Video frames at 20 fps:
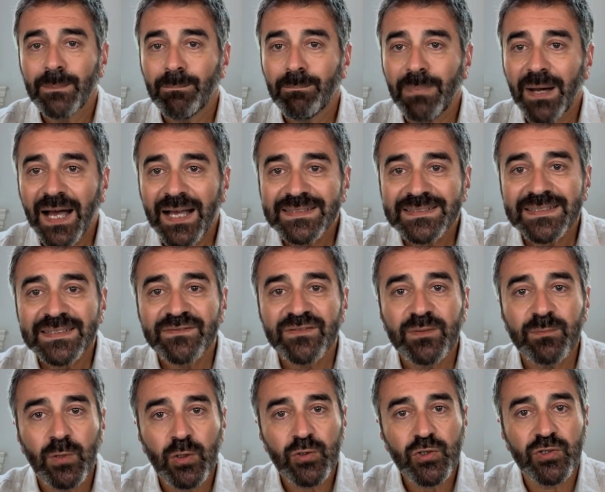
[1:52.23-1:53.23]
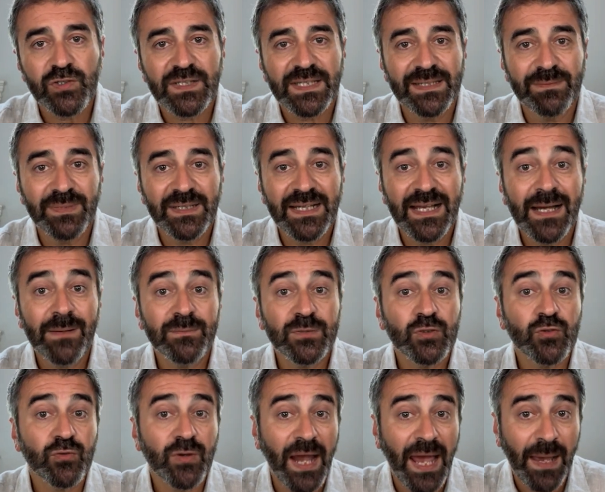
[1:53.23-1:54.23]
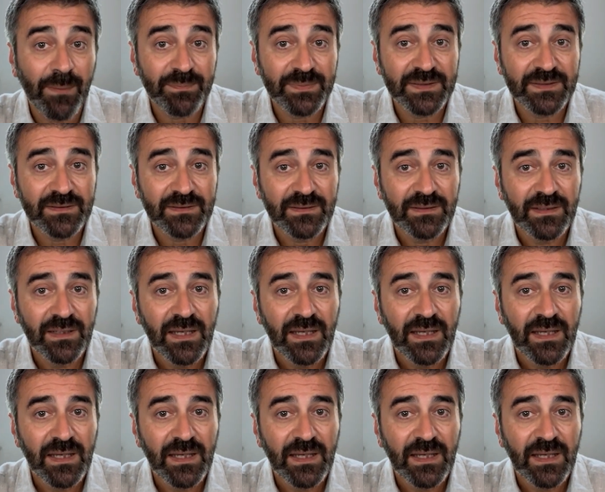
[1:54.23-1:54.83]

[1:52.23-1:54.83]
Positive emotions can become traps,